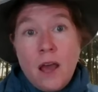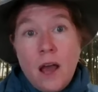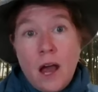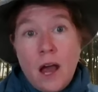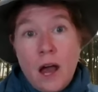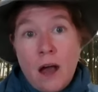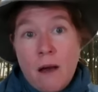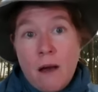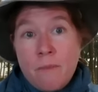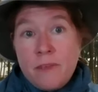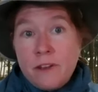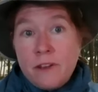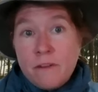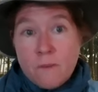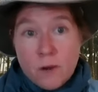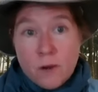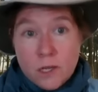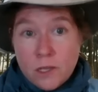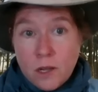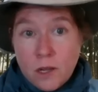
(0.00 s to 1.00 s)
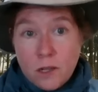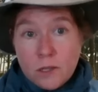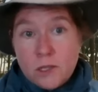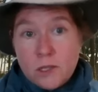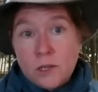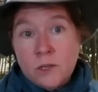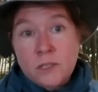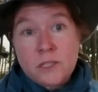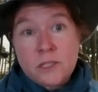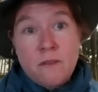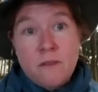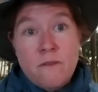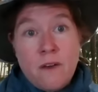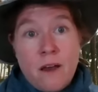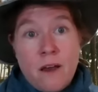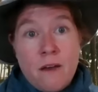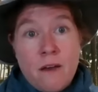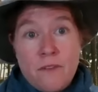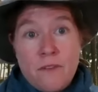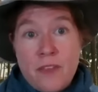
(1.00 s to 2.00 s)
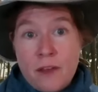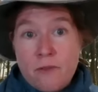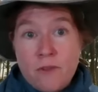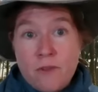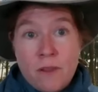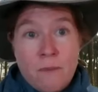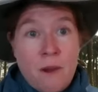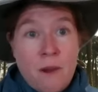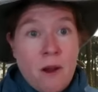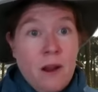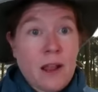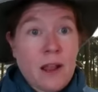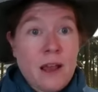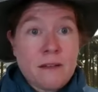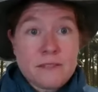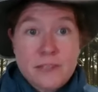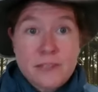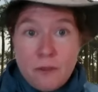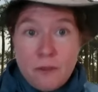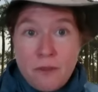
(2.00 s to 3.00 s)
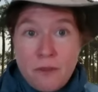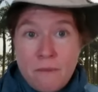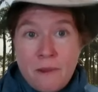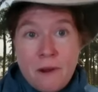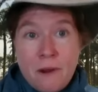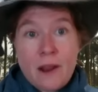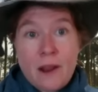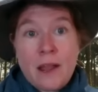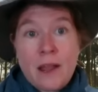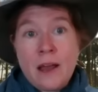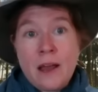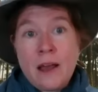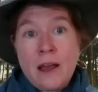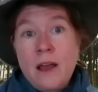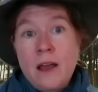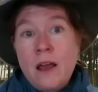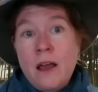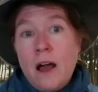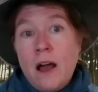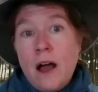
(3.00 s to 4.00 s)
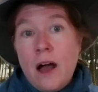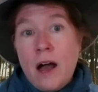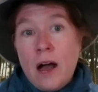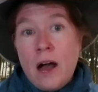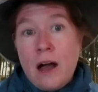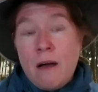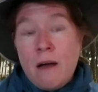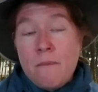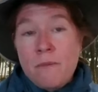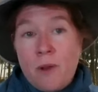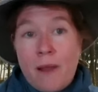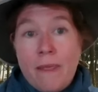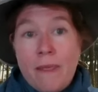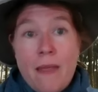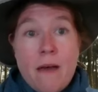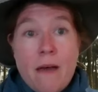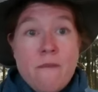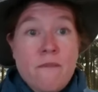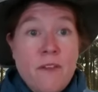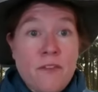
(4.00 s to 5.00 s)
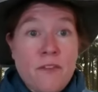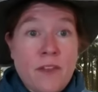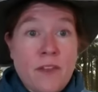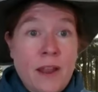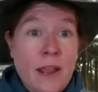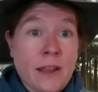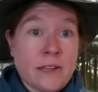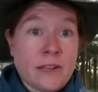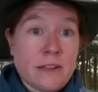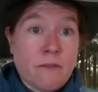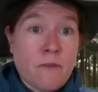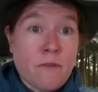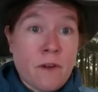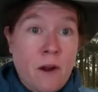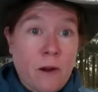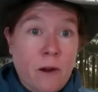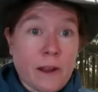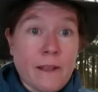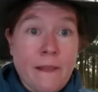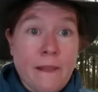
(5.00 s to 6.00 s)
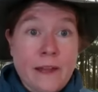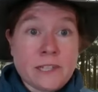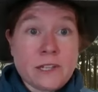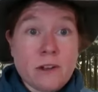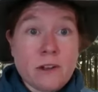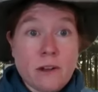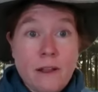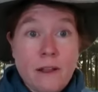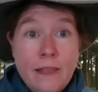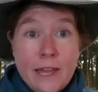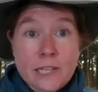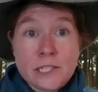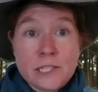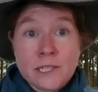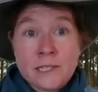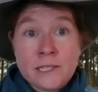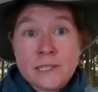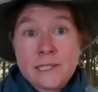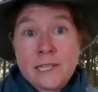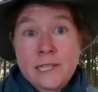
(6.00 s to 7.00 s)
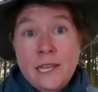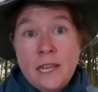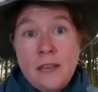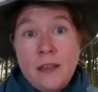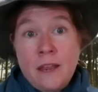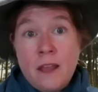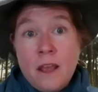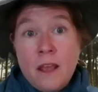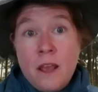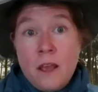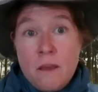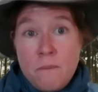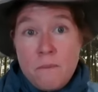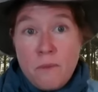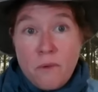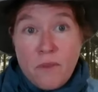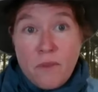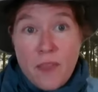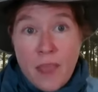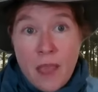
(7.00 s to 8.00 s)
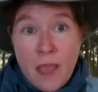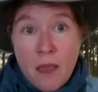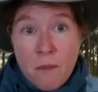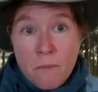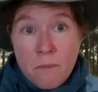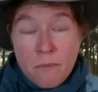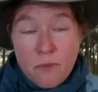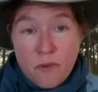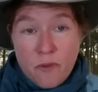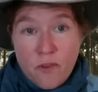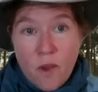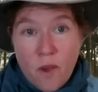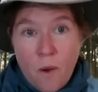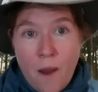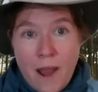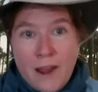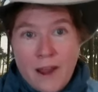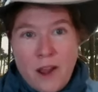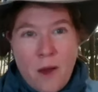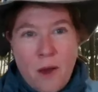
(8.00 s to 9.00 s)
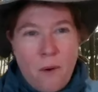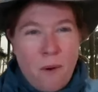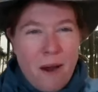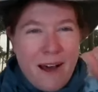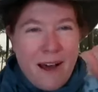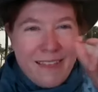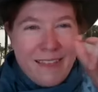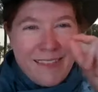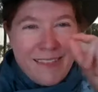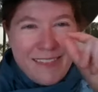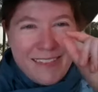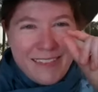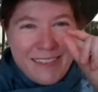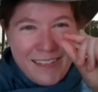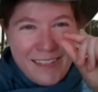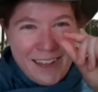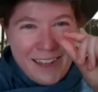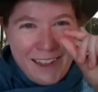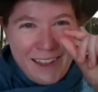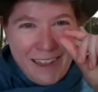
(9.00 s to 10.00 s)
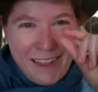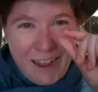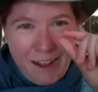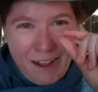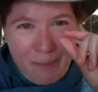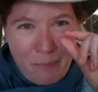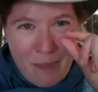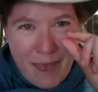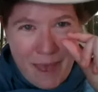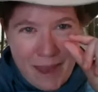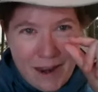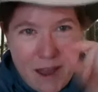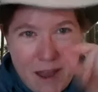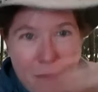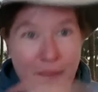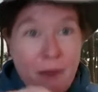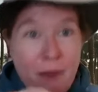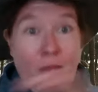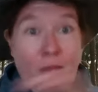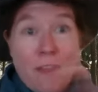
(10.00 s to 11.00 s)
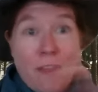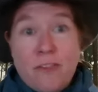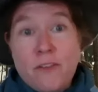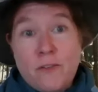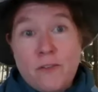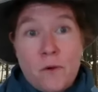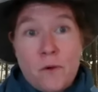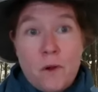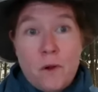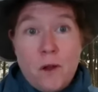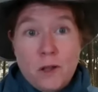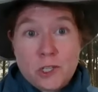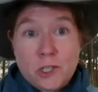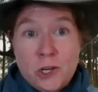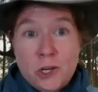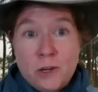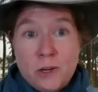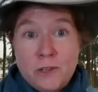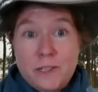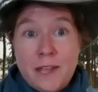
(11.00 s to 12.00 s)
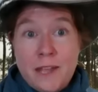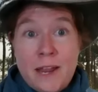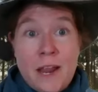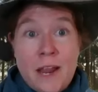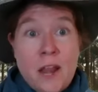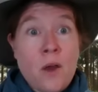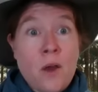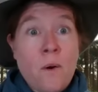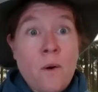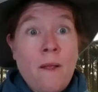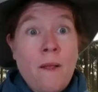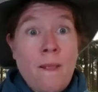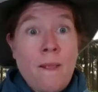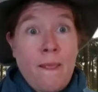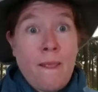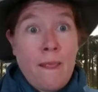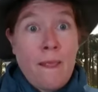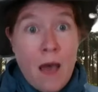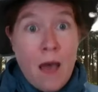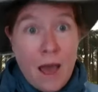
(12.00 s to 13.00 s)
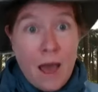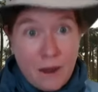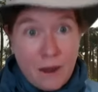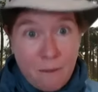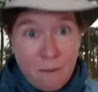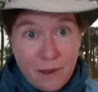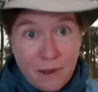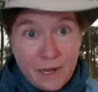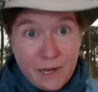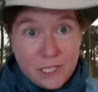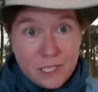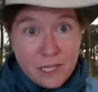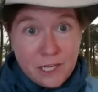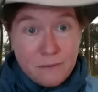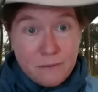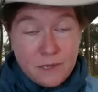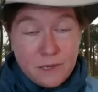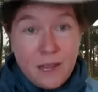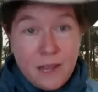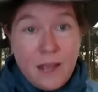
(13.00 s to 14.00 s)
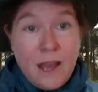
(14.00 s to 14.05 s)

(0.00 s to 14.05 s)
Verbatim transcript: um, the diverse cultures of, of Central America, of South America. Um, you know, I love visiting different archaeological collections in museums. So I know a little, little bit about lots of different cultures, and I know a lot about Egypt.